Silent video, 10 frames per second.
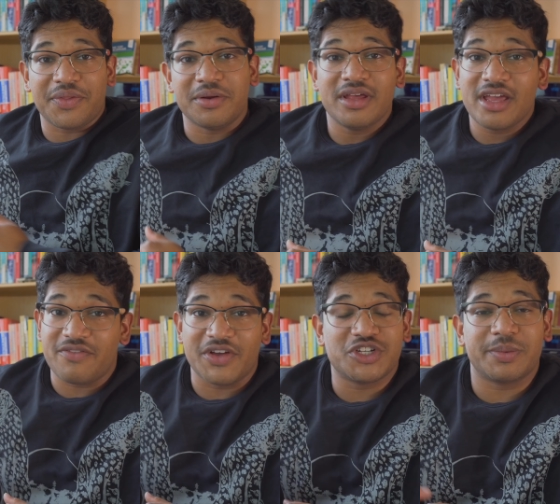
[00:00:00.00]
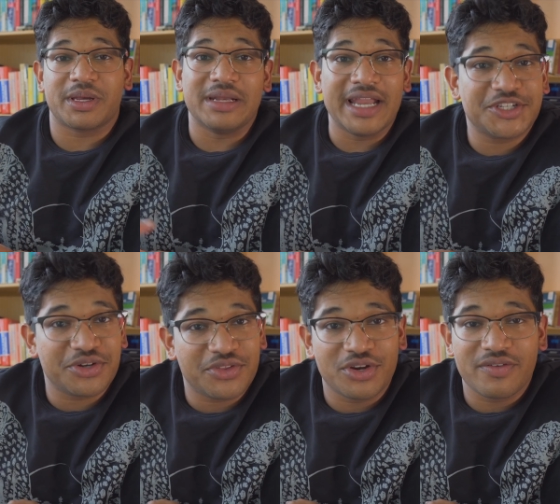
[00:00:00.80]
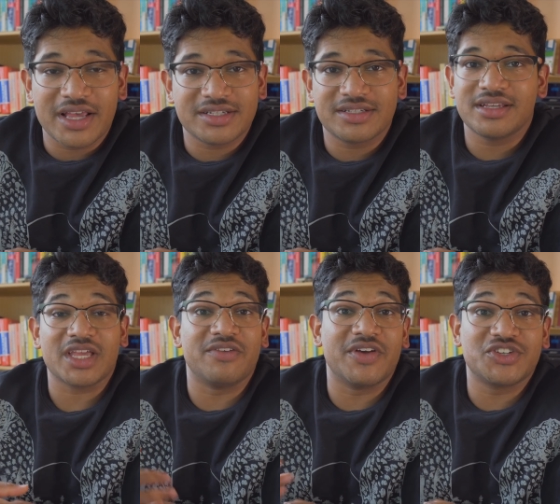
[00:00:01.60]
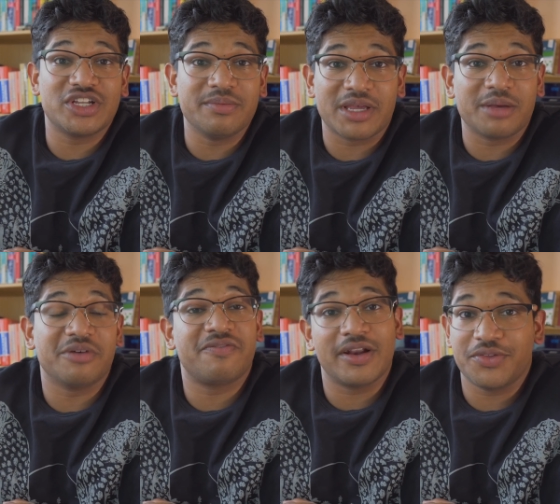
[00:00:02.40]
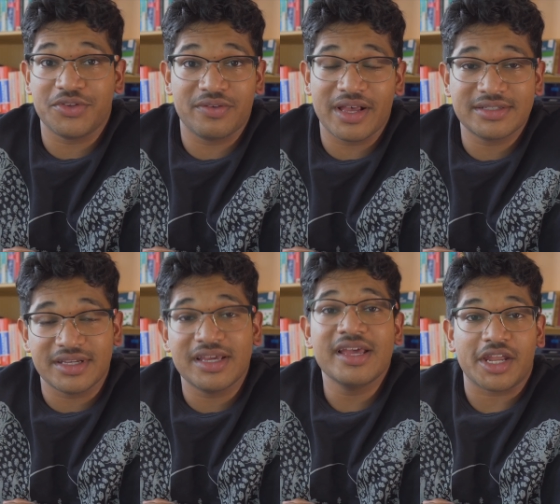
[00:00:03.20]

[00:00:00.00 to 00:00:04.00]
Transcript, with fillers: then eventually become a lecturer at the university, and eventually become a fellow at the university,